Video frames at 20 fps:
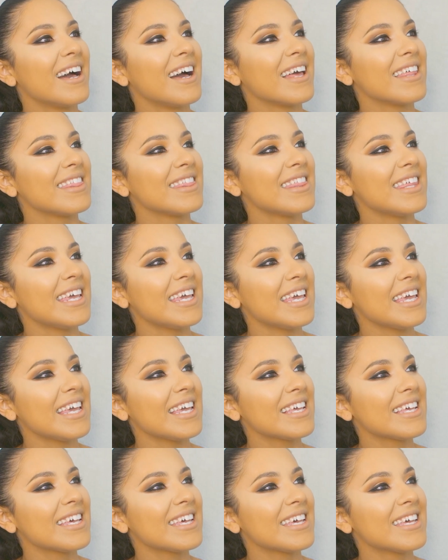I
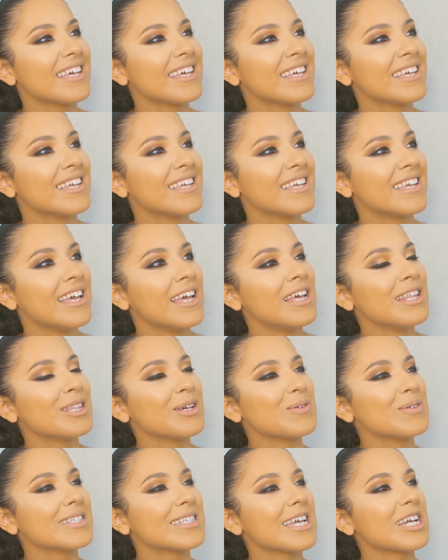think there
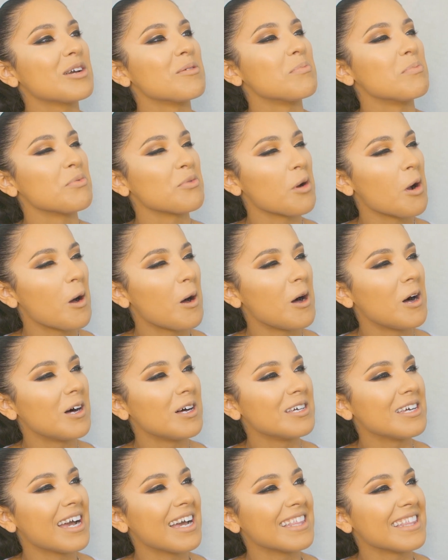was like a
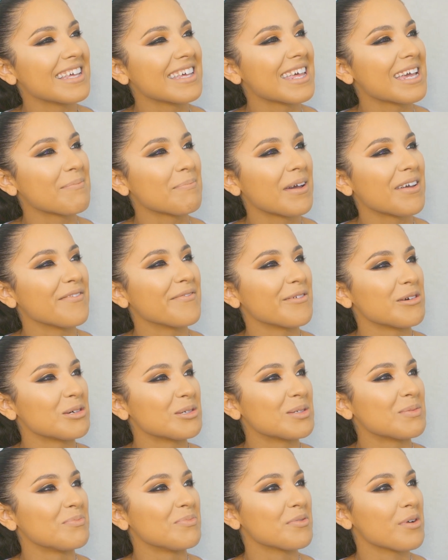brawl. I think like my
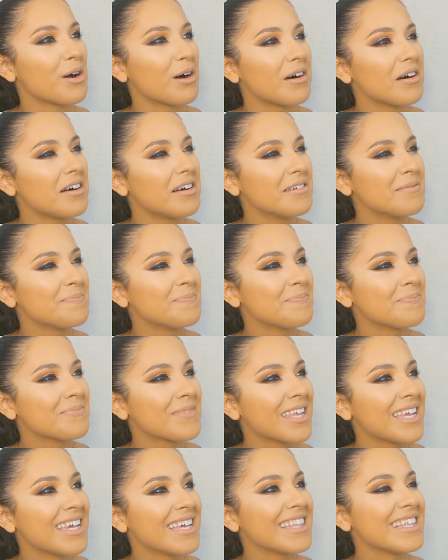first brawl.
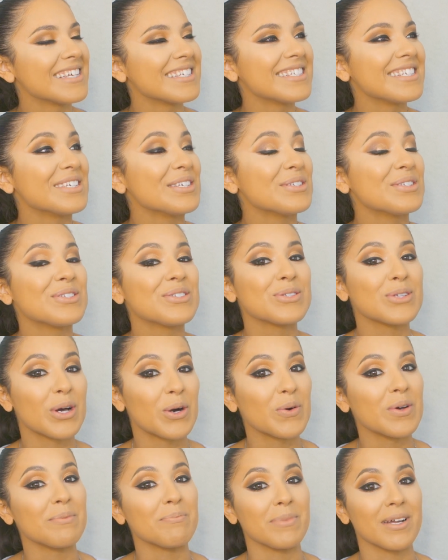This is
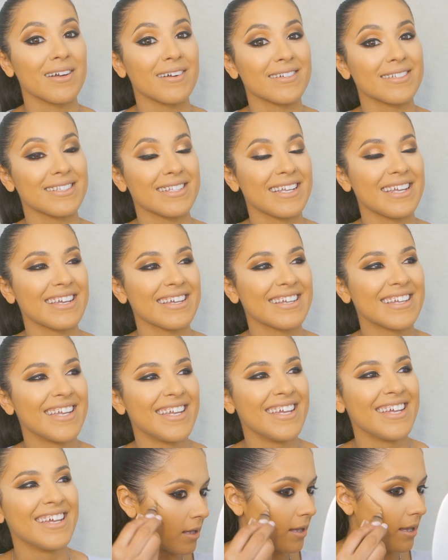so embarrassing.
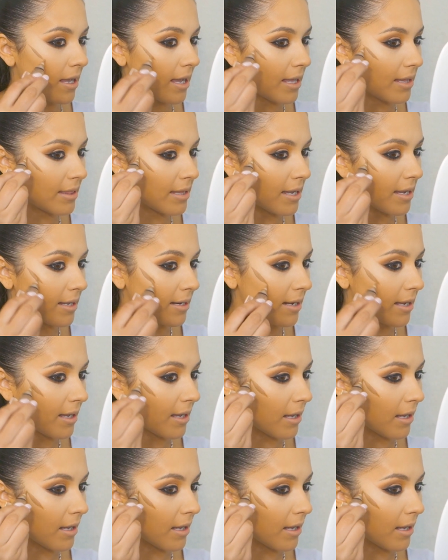And then